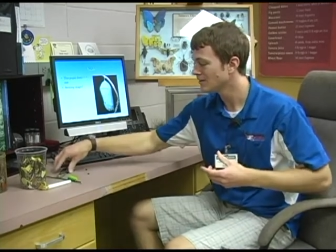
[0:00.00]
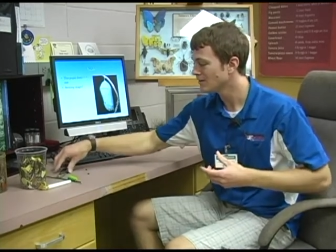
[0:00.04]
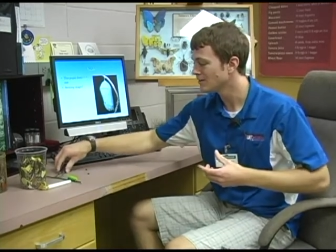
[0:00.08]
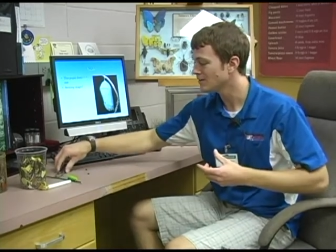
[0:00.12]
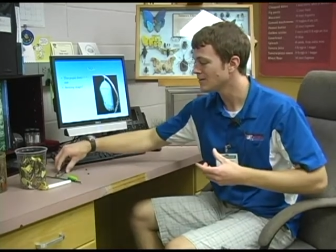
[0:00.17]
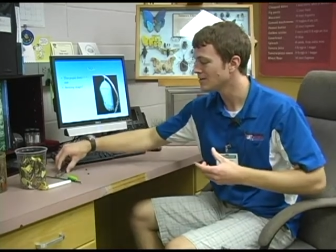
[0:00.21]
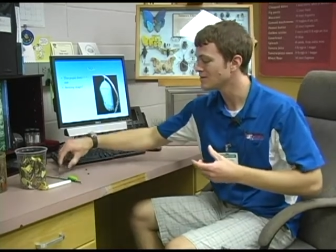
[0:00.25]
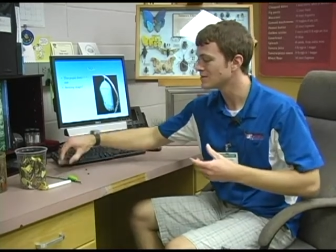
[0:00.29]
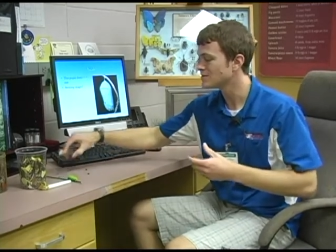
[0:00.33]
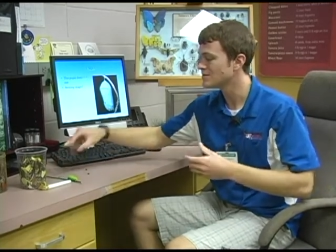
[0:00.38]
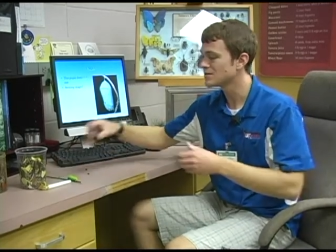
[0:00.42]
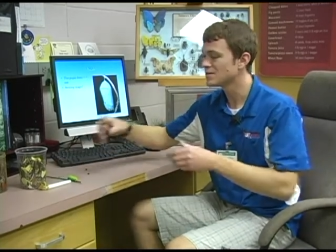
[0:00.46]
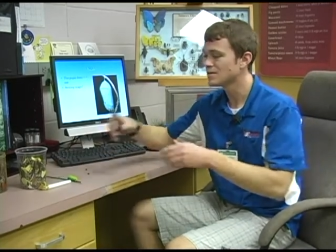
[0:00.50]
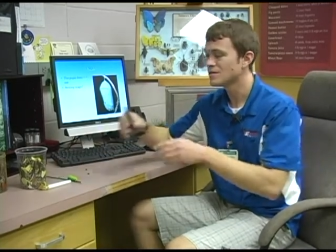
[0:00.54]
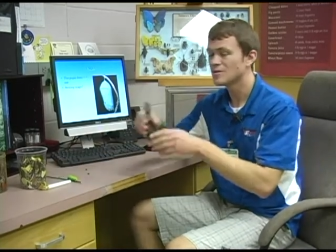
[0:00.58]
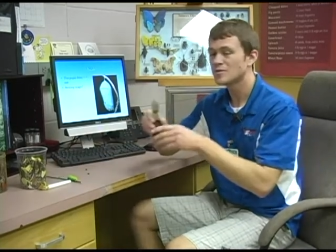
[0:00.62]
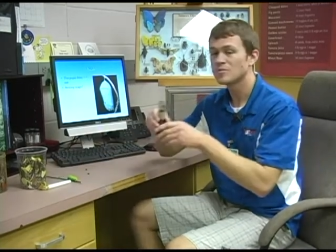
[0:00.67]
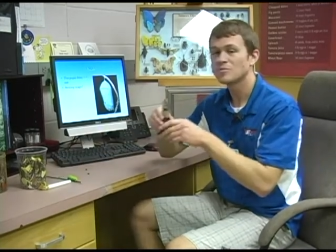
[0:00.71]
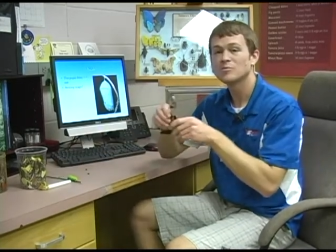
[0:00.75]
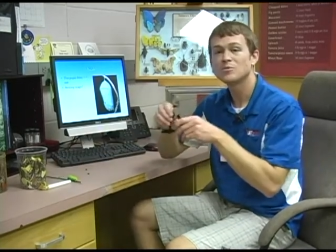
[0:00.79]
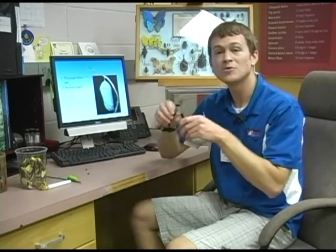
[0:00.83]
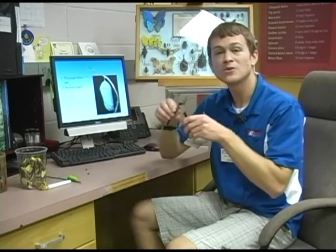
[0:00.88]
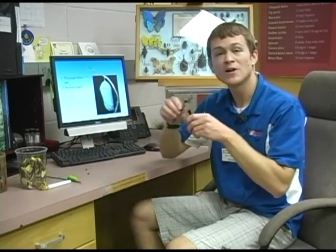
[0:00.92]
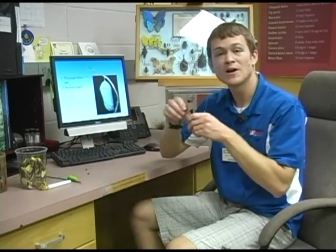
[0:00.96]
These
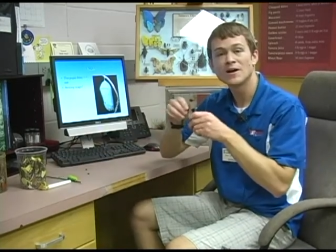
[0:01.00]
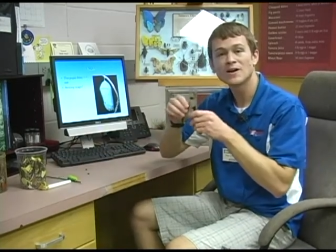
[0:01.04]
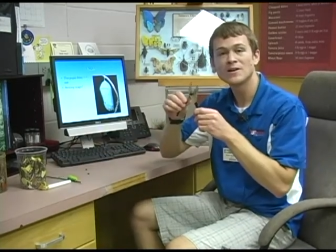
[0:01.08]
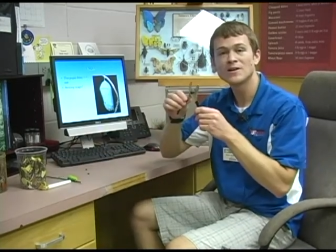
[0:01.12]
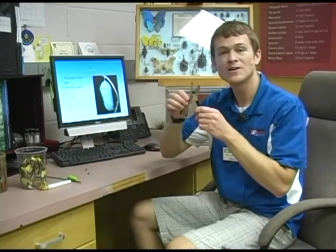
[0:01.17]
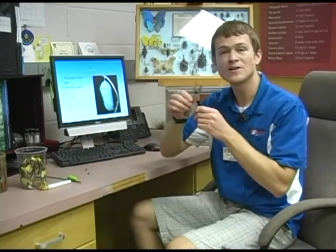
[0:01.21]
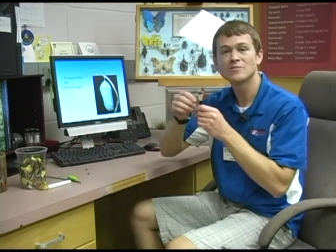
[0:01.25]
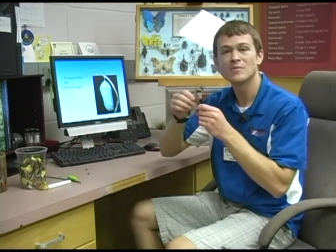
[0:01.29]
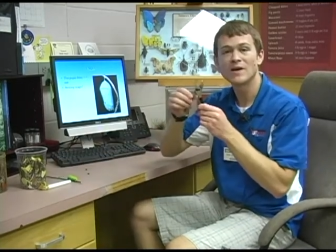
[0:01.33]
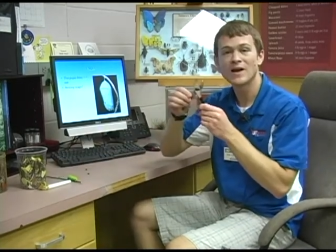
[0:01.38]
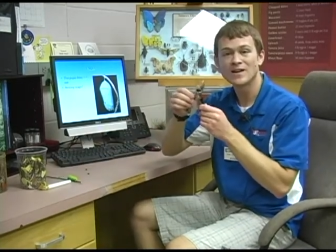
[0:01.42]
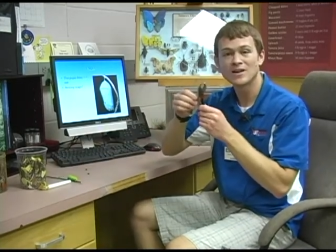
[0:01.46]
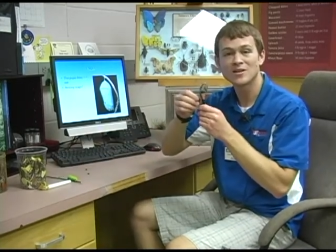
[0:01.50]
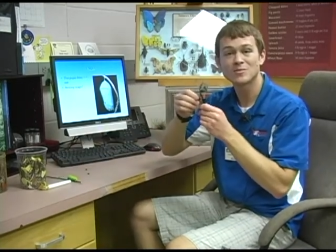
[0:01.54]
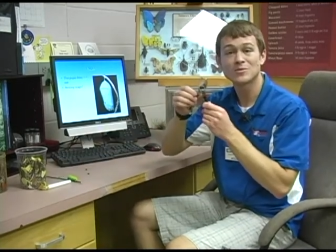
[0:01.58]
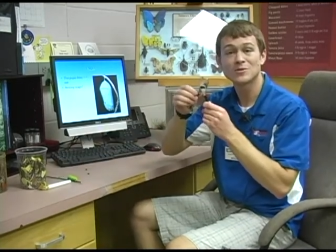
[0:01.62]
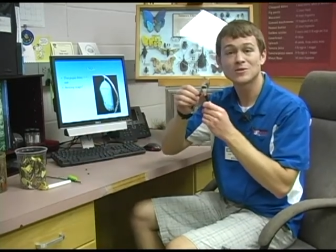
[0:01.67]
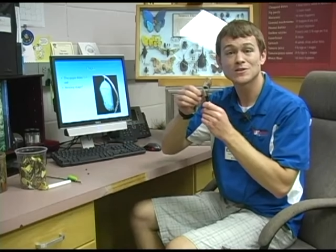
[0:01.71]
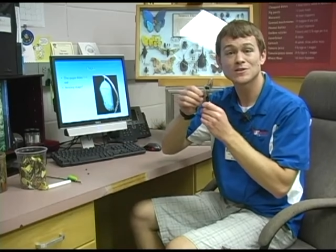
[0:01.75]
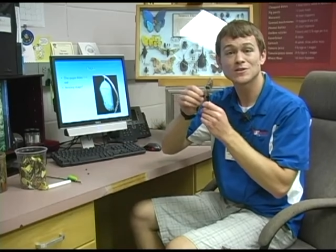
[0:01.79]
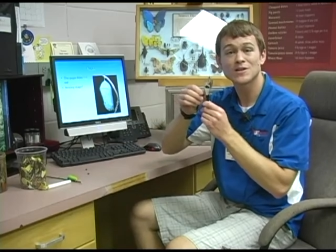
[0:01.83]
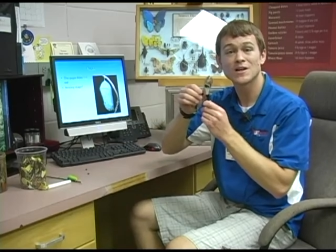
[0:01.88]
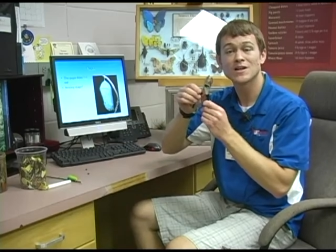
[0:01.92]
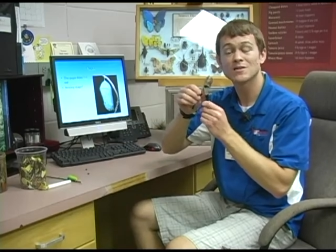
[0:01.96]
plier,
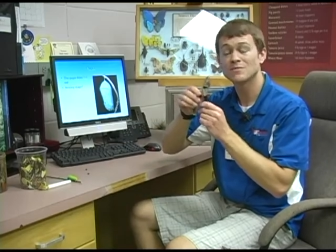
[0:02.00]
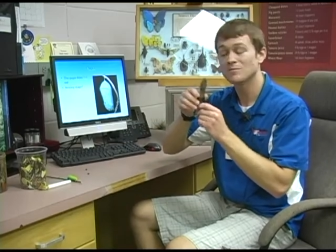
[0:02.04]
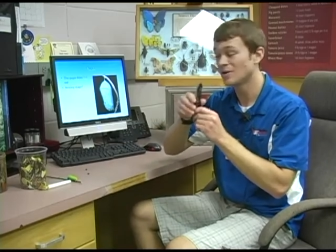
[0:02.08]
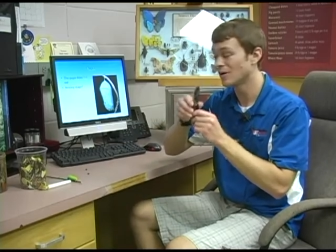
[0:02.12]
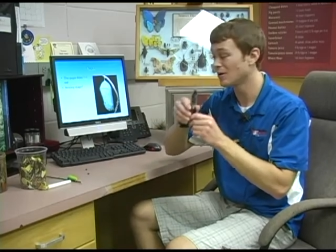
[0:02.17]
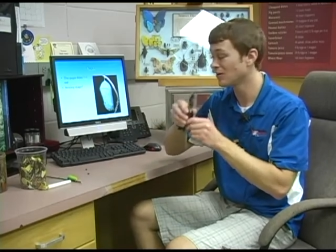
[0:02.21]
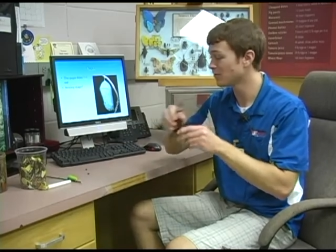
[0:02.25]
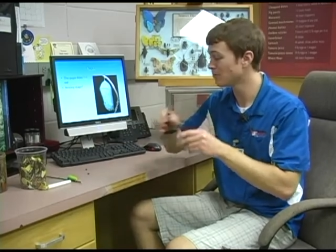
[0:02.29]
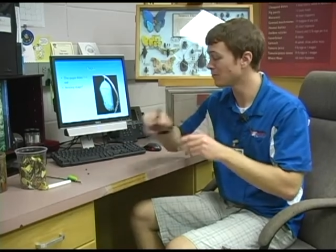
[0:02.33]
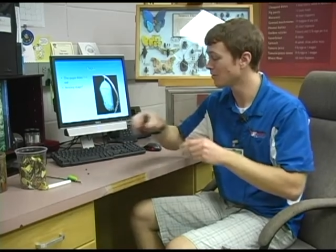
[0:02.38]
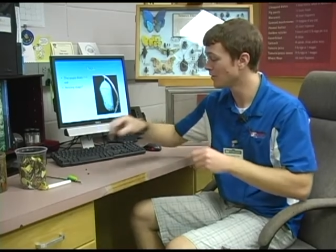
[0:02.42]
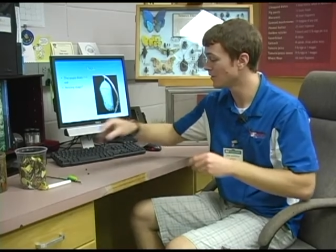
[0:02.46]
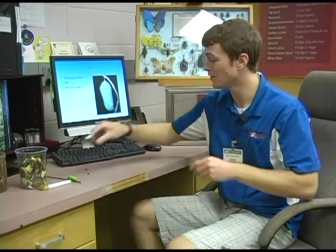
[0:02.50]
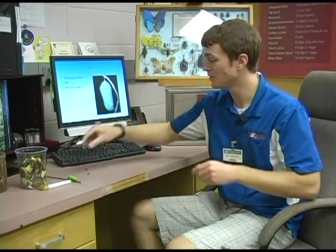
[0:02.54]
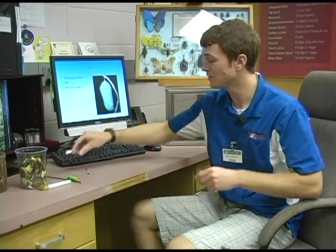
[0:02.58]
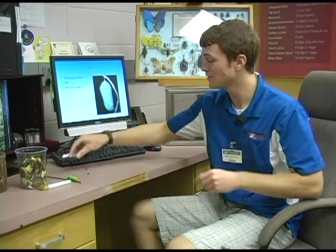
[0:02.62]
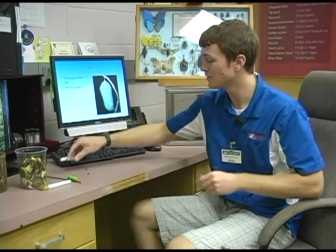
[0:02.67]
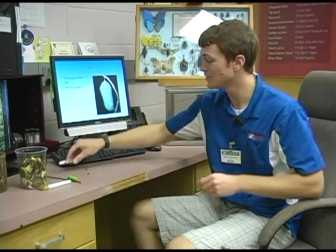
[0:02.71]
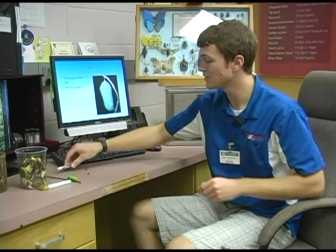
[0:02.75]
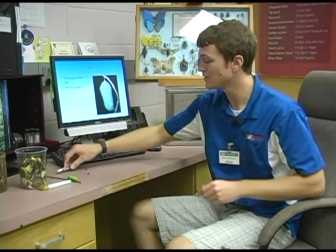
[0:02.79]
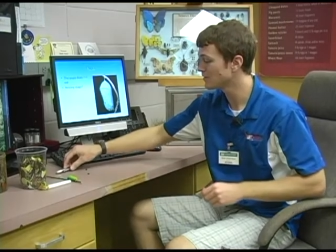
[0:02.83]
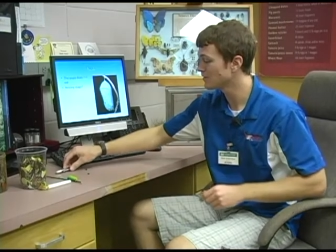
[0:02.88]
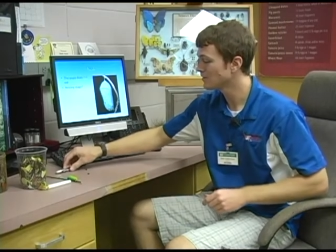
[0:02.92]
mandible-type mouth parts